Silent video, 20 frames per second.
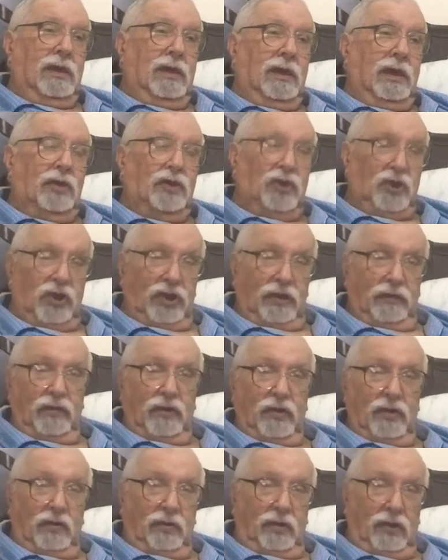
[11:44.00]
achieve
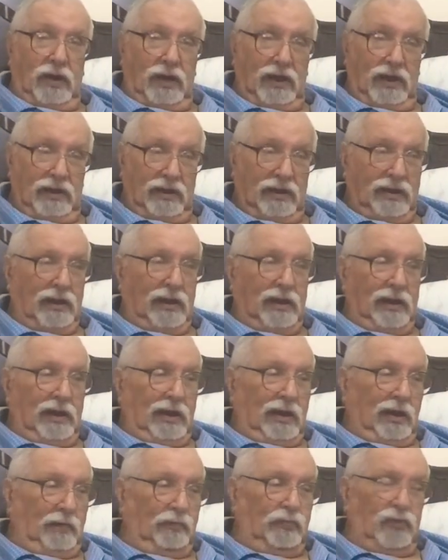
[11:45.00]
your
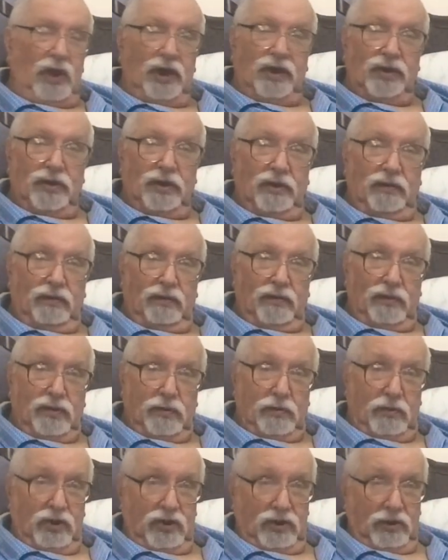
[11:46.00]
objective,
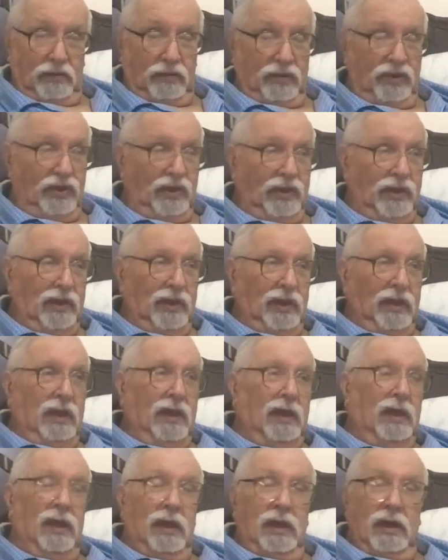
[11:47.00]
especially with
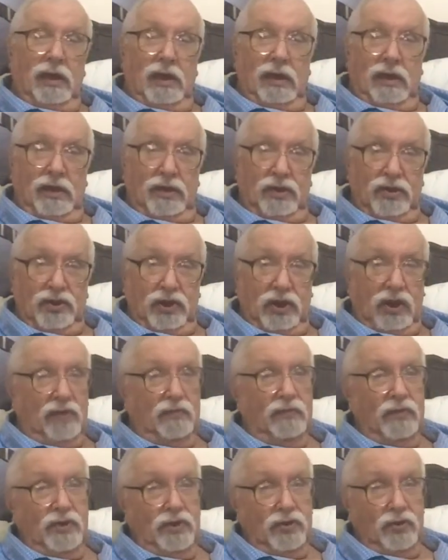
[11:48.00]

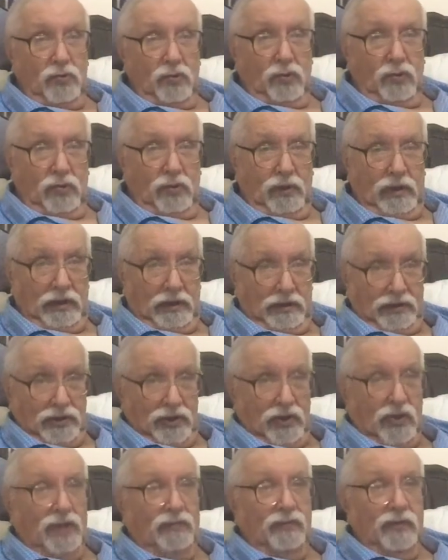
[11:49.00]
salvage or
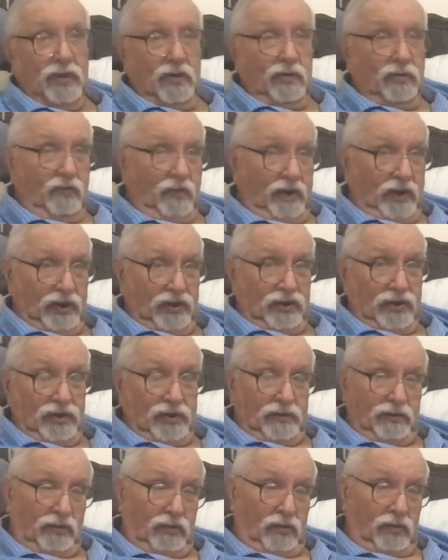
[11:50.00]
diving on wrecks
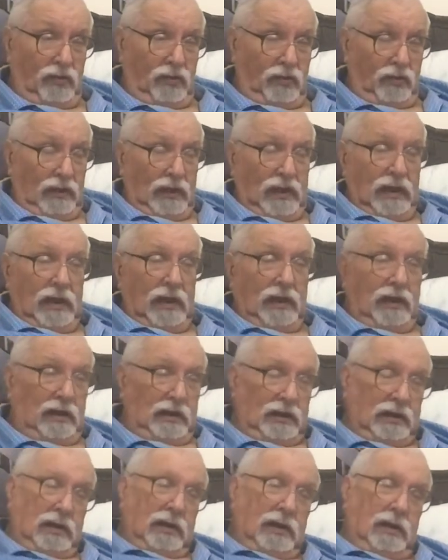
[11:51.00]
for
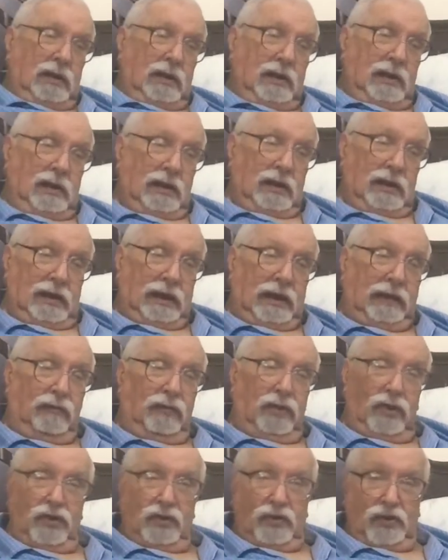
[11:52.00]

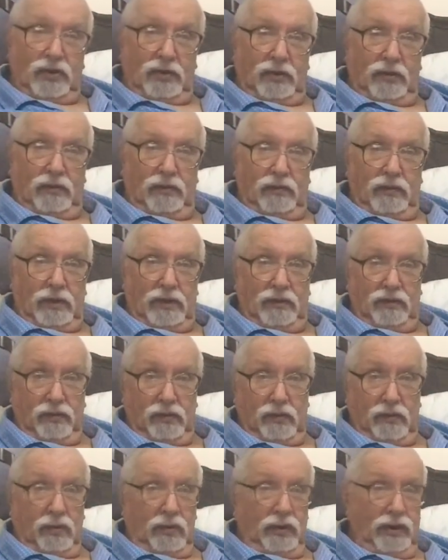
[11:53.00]
evidence of
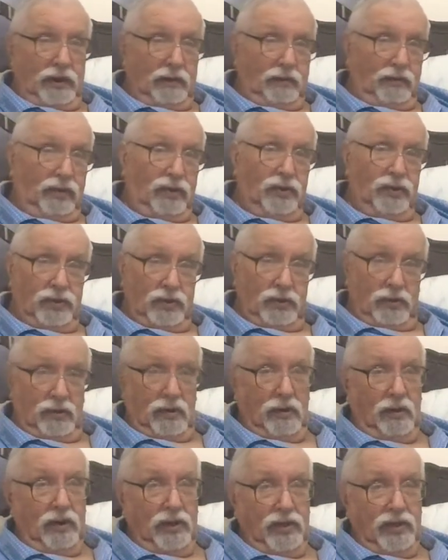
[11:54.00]
fraud. We used to do a
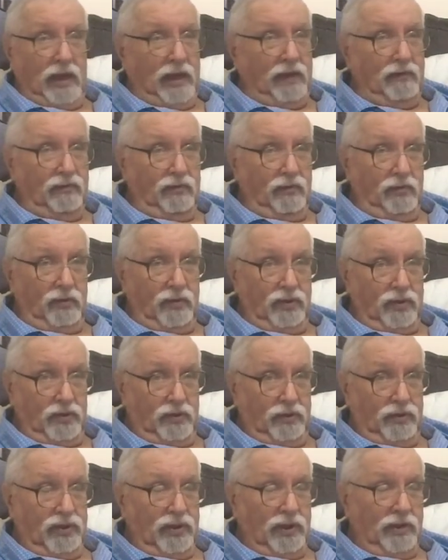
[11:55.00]
lot of that for
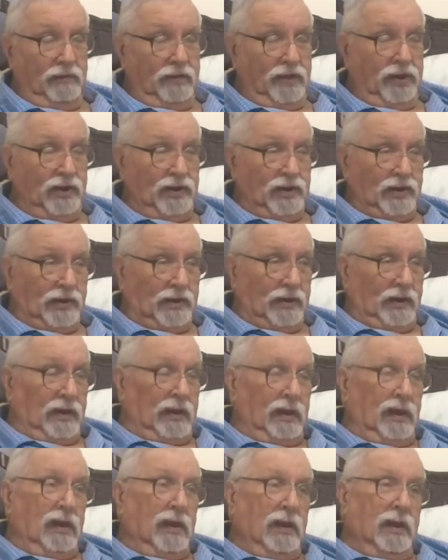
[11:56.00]
insurance companies.
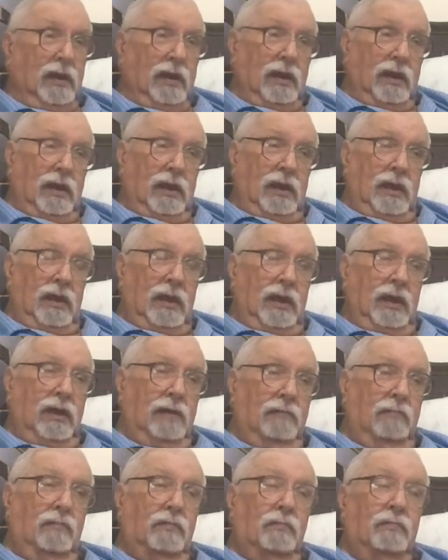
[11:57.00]
And